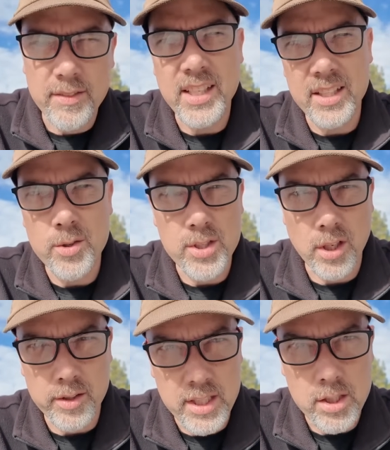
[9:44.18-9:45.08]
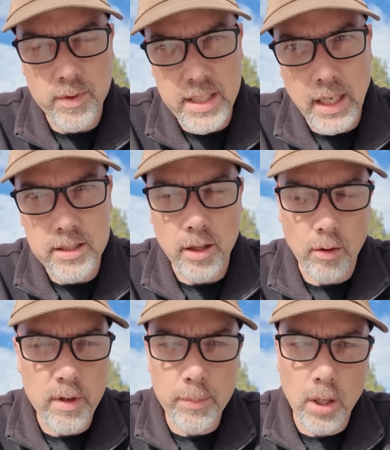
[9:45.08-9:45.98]
you have to get used to all these three dots
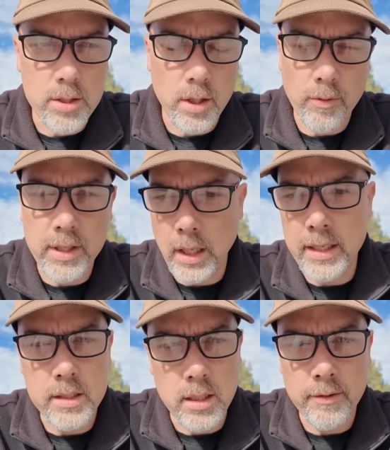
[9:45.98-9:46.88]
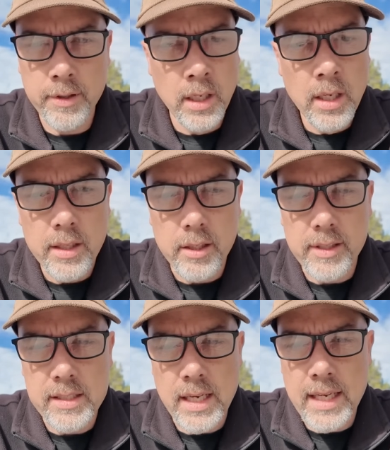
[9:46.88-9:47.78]
and three bars and three line stuff.
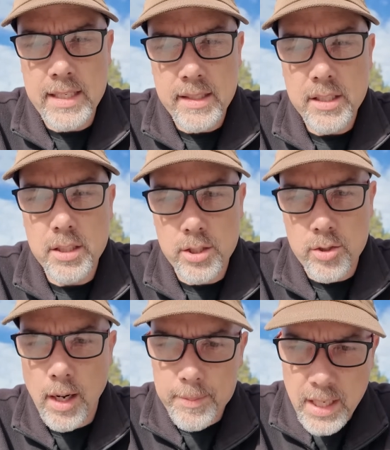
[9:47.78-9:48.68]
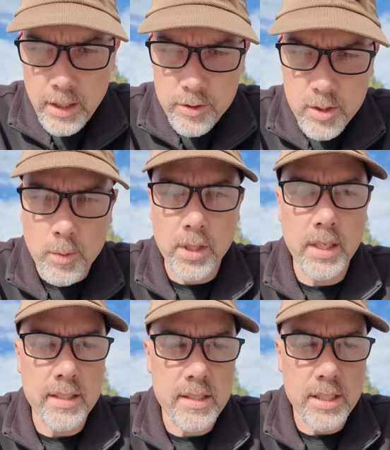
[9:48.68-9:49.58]
There is a sessions drop down. So we're
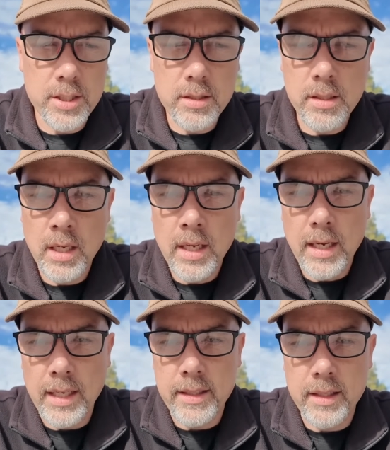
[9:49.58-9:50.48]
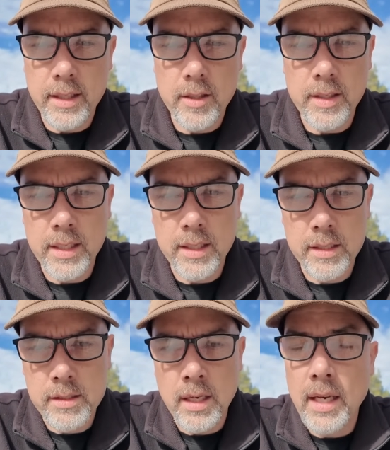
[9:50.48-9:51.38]
gonna hit sessions and then there
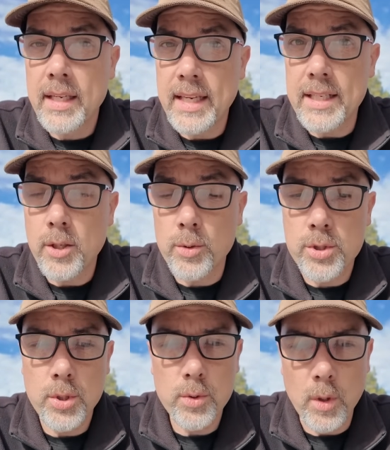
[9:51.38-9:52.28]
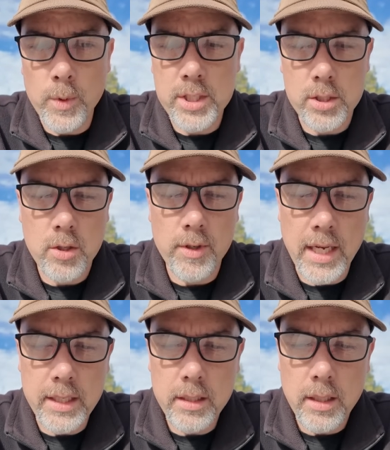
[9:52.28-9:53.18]
is Ktoads 2 that we just
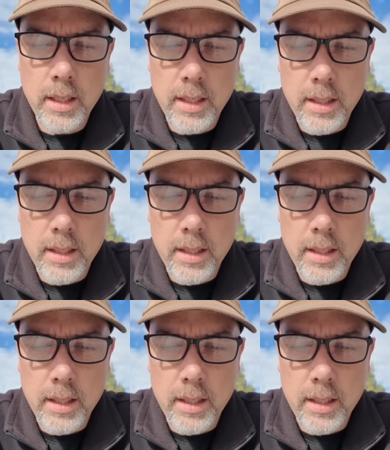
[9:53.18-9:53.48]
created.